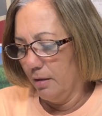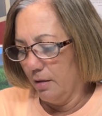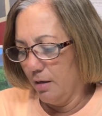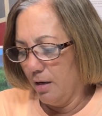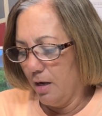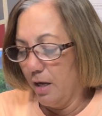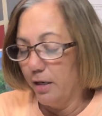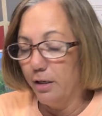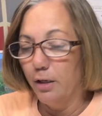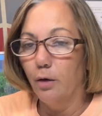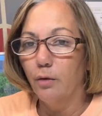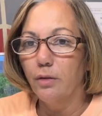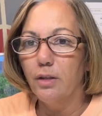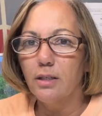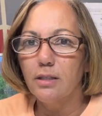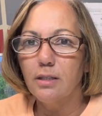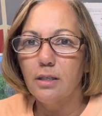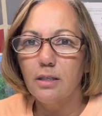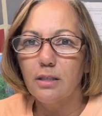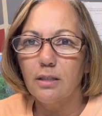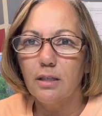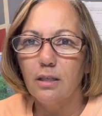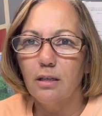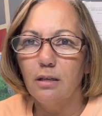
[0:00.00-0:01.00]
I know this
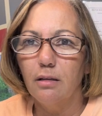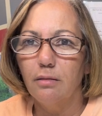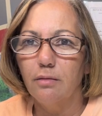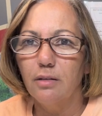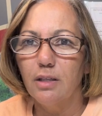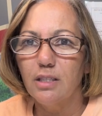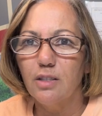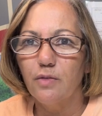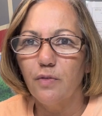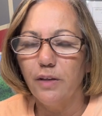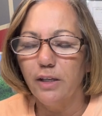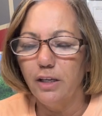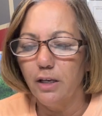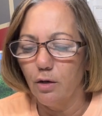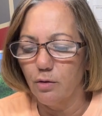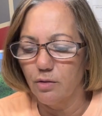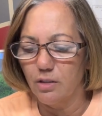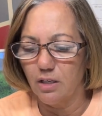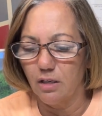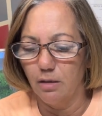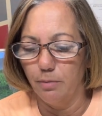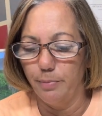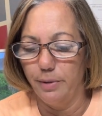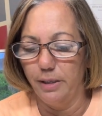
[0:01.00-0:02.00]
is gonna this video is
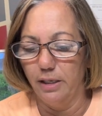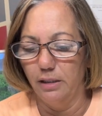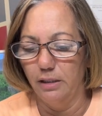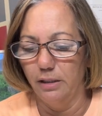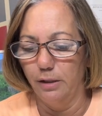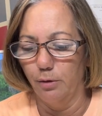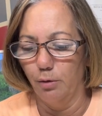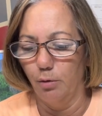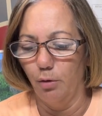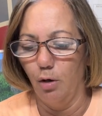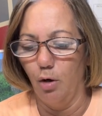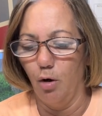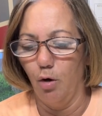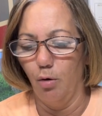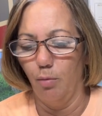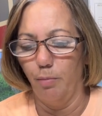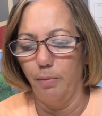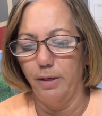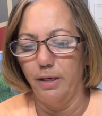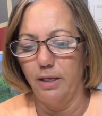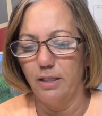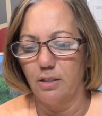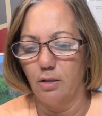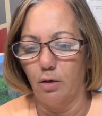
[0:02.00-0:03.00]
gonna be a little long,
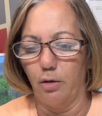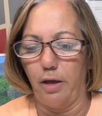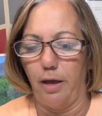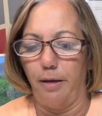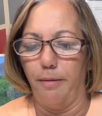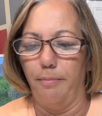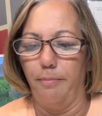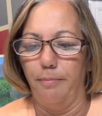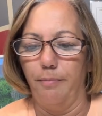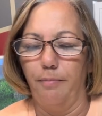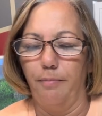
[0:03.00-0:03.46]
but it's okay.